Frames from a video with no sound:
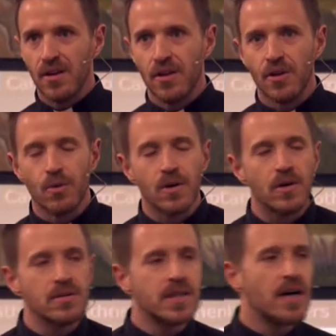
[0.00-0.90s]
The
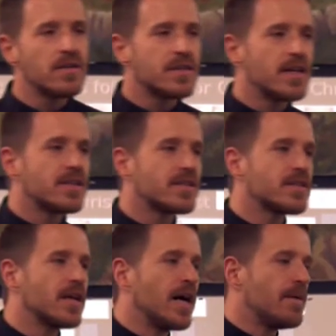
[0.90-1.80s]
world tells
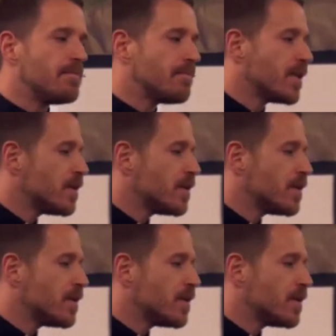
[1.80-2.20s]
us um,